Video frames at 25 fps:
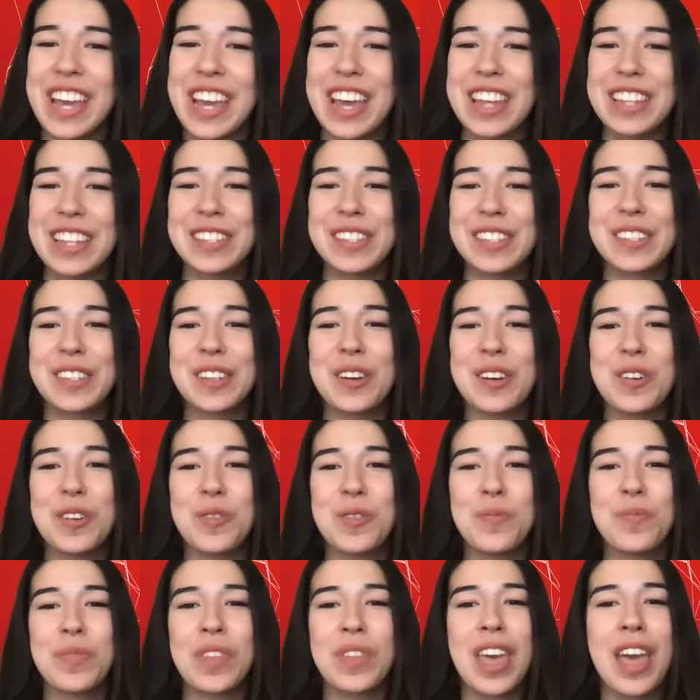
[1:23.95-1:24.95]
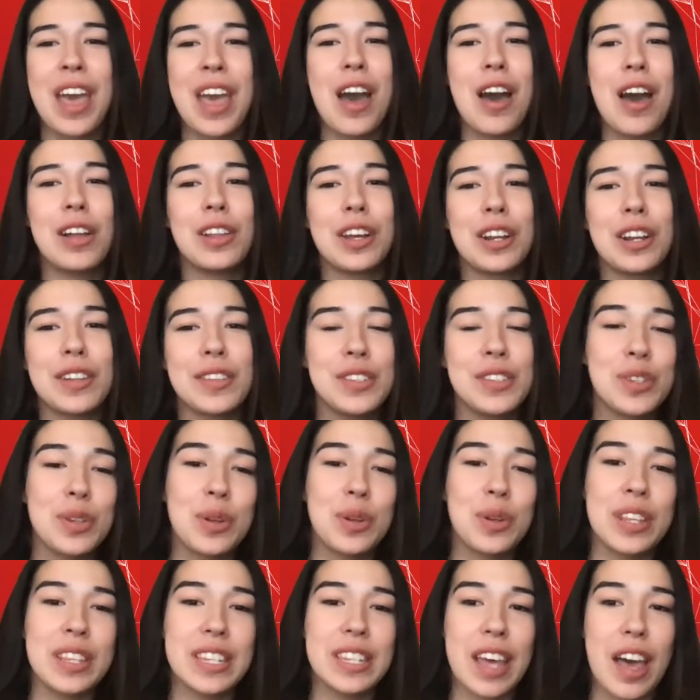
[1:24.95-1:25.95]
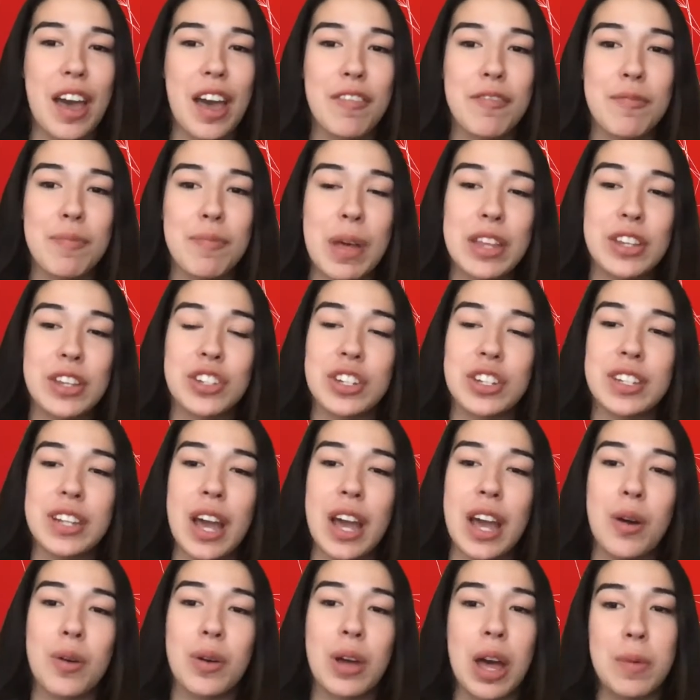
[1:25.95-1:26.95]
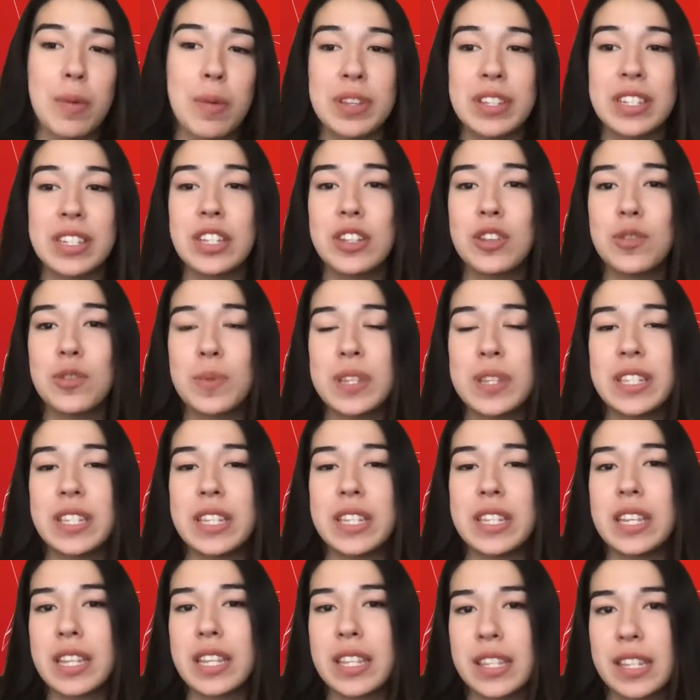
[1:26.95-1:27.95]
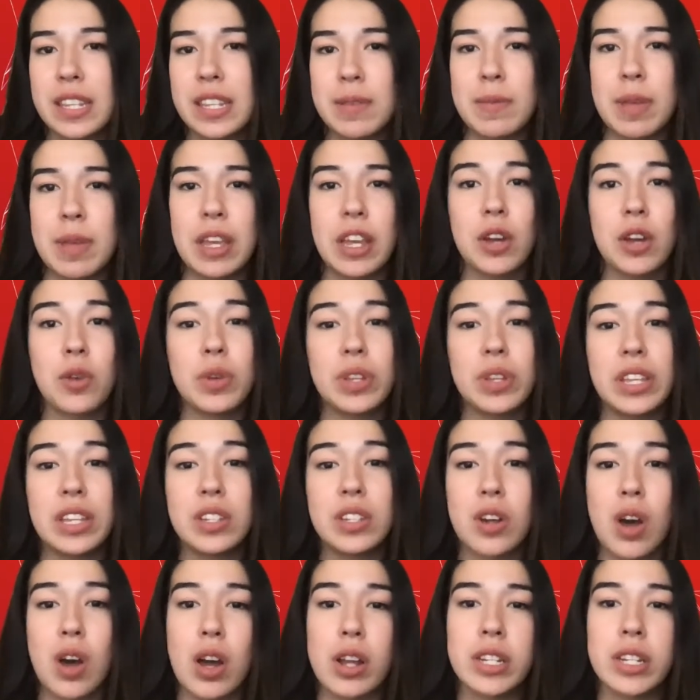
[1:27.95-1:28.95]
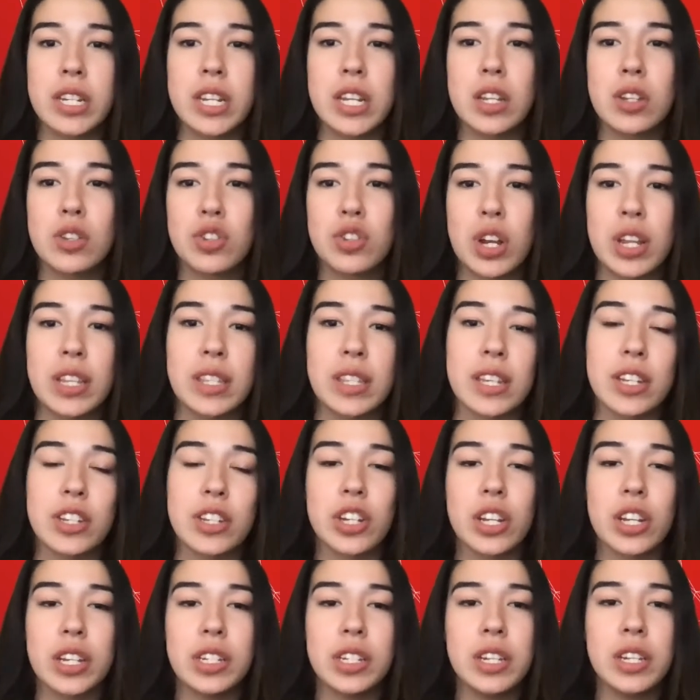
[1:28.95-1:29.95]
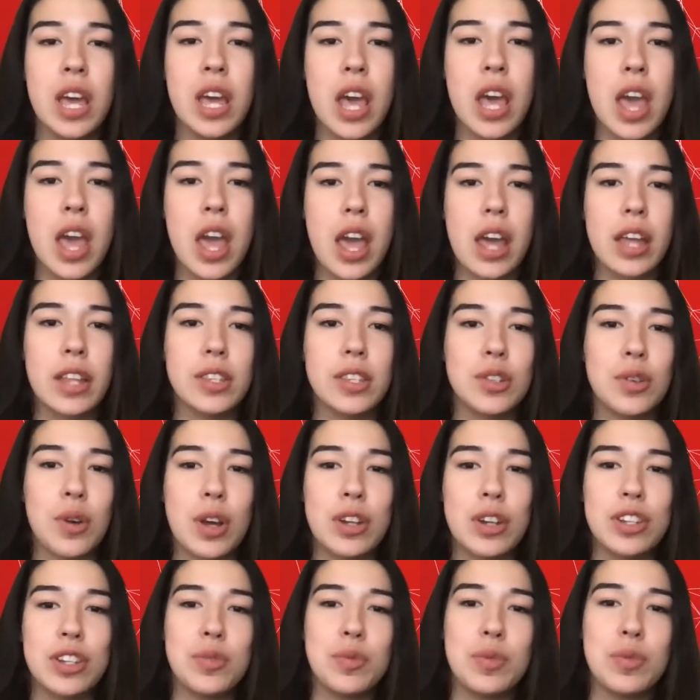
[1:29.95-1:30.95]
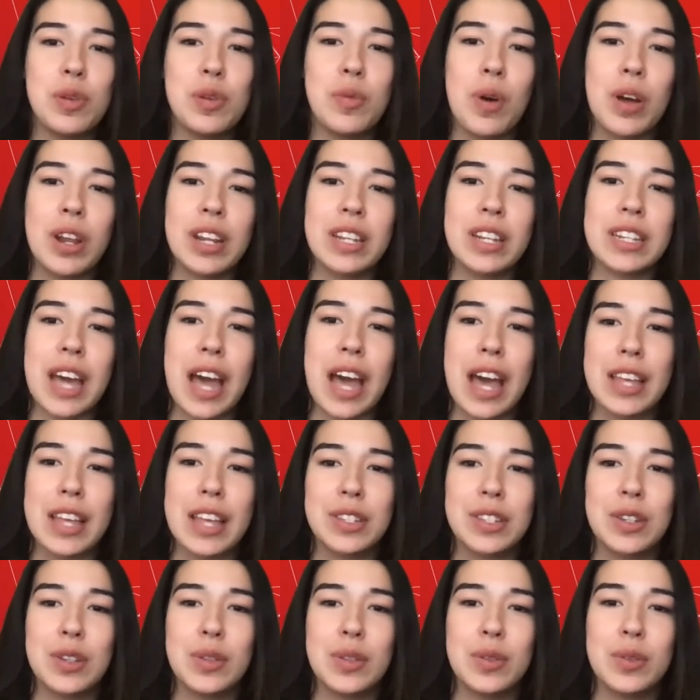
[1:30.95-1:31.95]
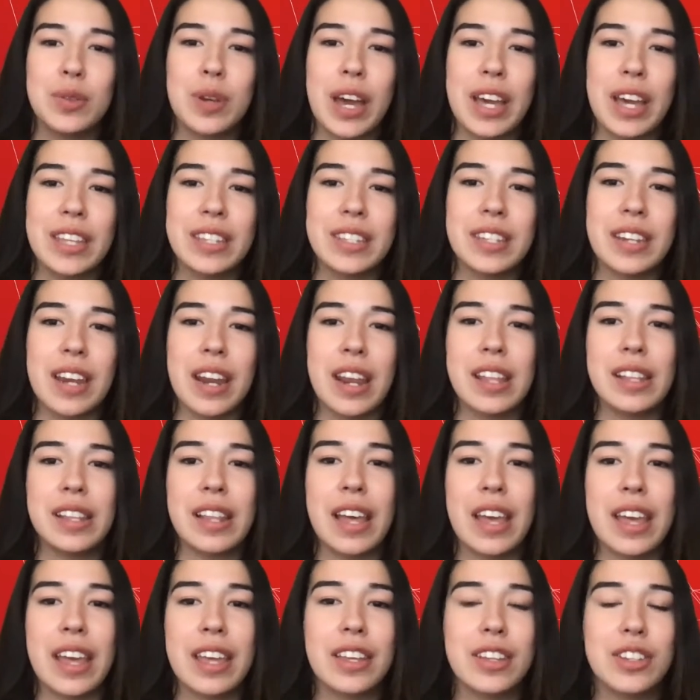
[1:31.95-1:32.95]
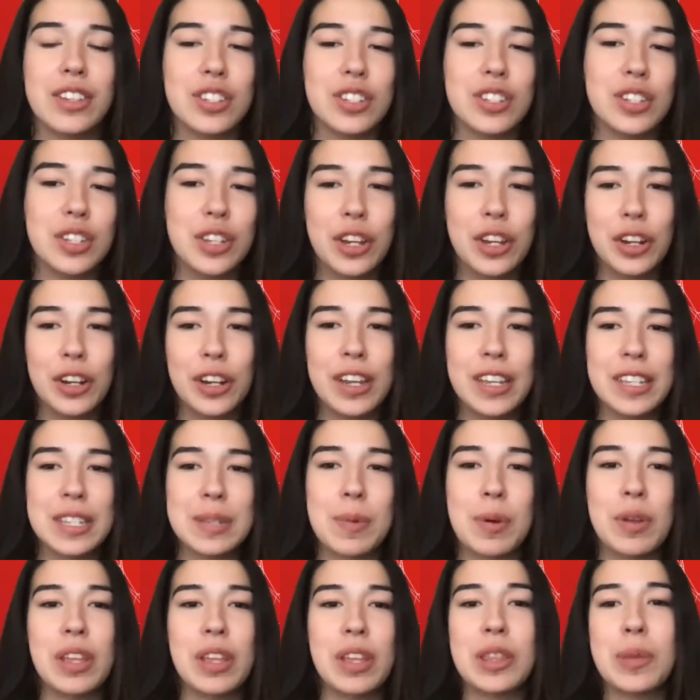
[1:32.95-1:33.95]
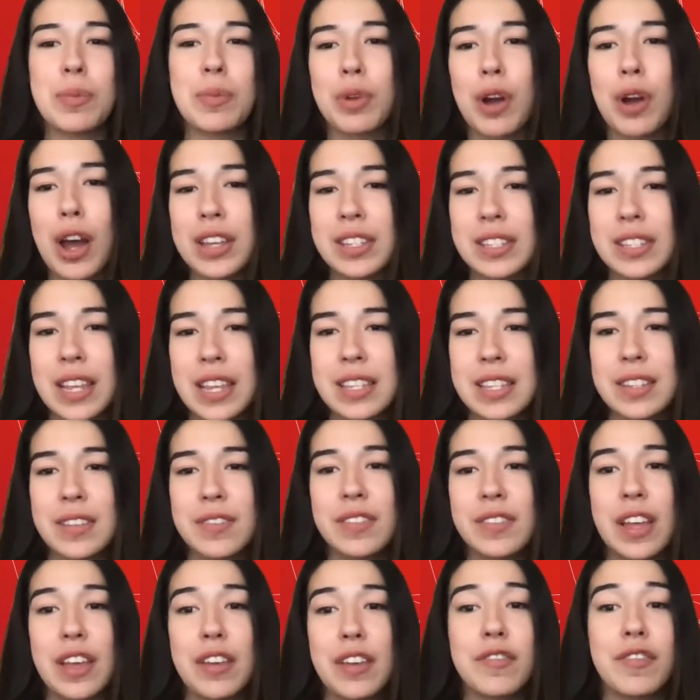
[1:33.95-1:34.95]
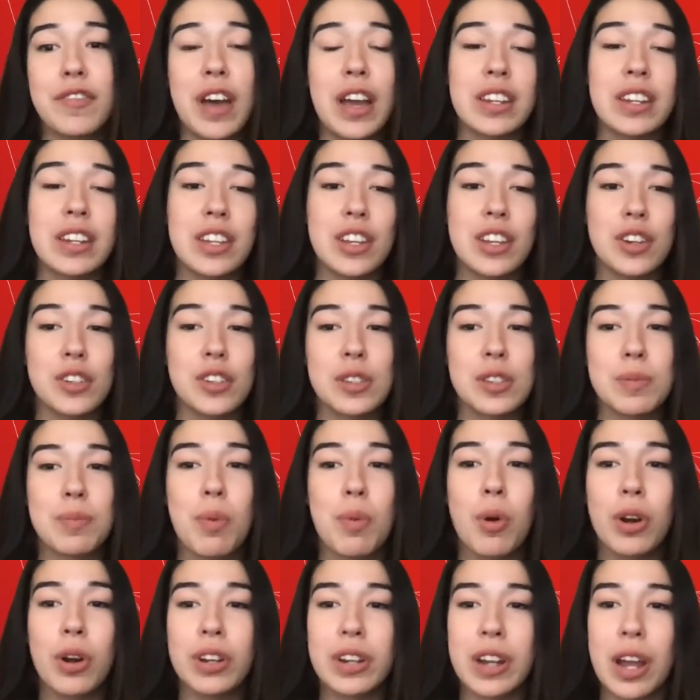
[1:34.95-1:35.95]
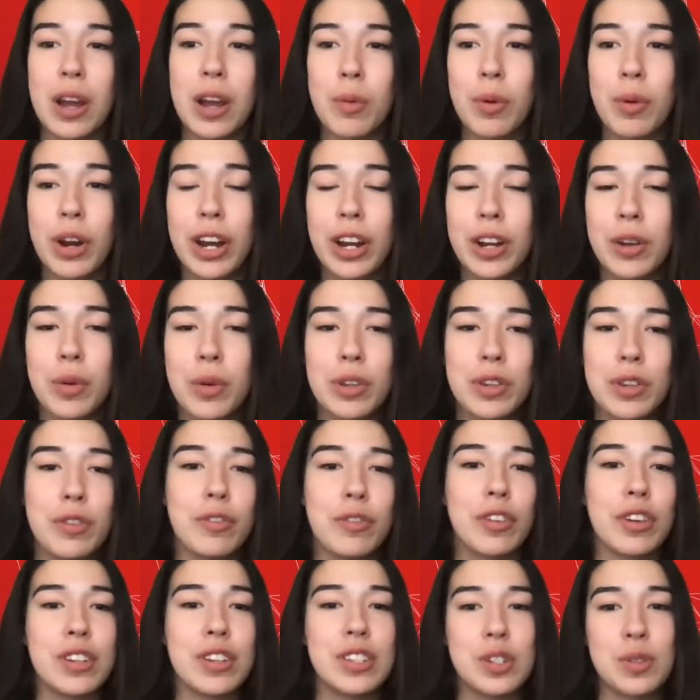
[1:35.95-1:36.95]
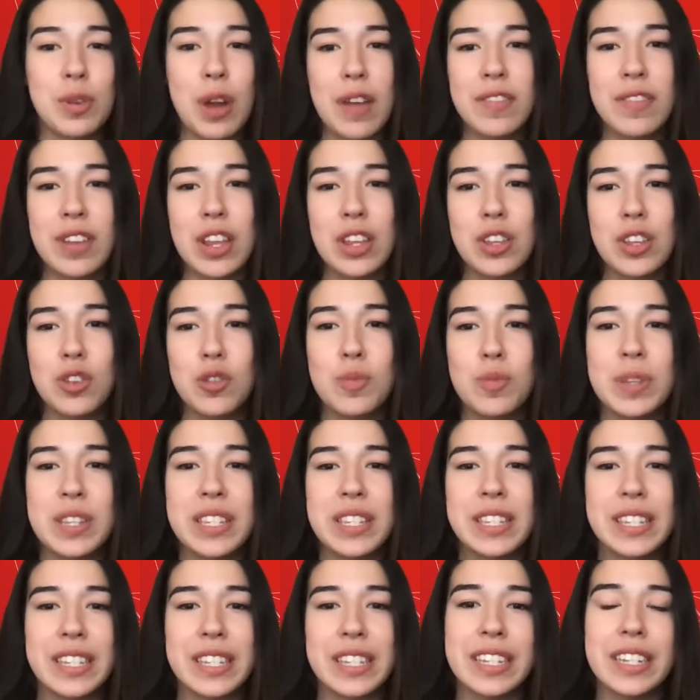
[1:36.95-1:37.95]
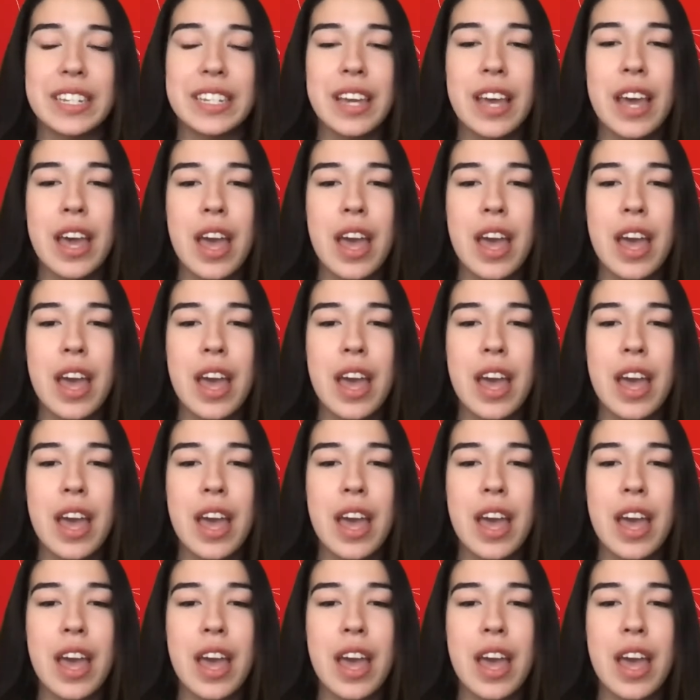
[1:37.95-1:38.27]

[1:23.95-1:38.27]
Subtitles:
And so, a lot of students have mentioned how coming to UBC can seem like a really daunting transition. And so, I just really wanted to ask you guys today, like, just curious about like the process of like finding your support network when you first arrived at UBC.